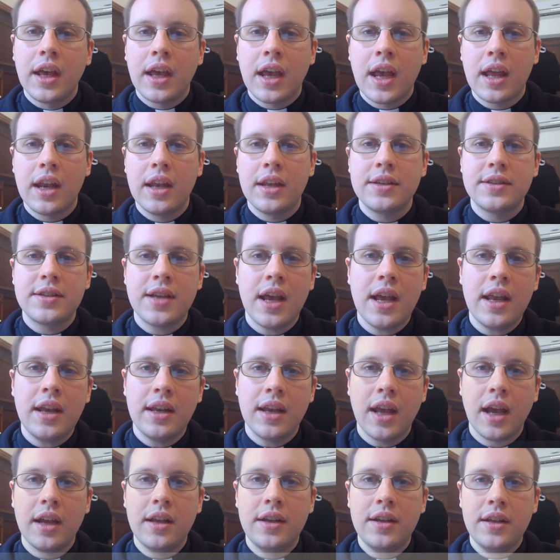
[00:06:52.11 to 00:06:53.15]
Canon
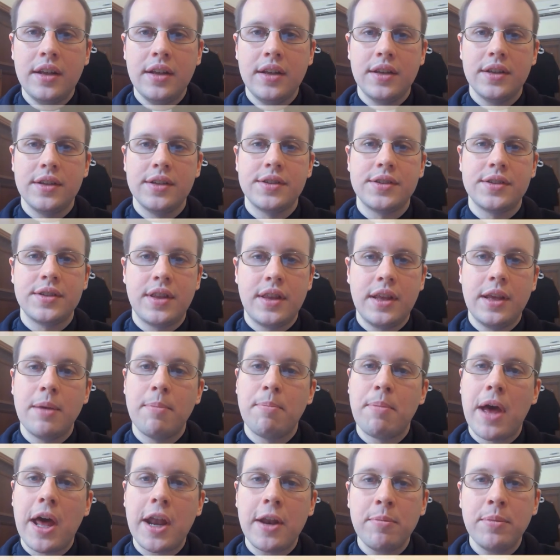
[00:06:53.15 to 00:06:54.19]
1090 is the
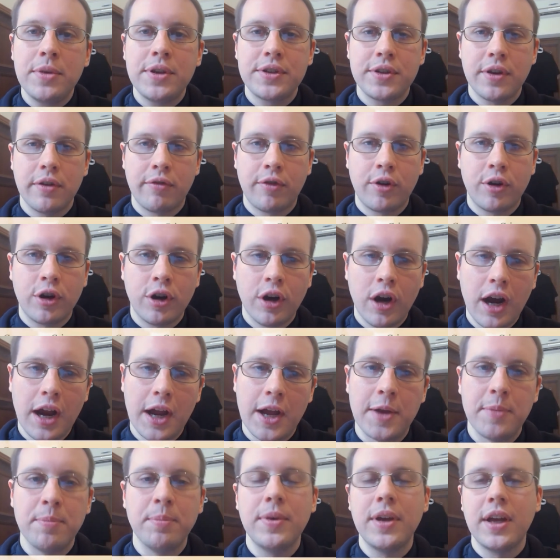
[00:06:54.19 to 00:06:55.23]
impediment of
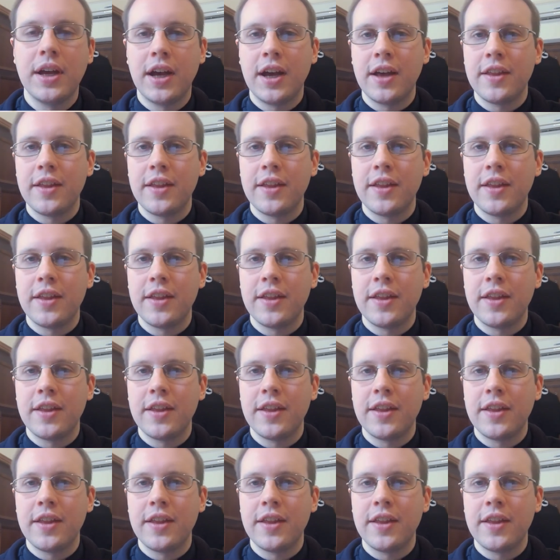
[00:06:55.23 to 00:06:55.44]
crime.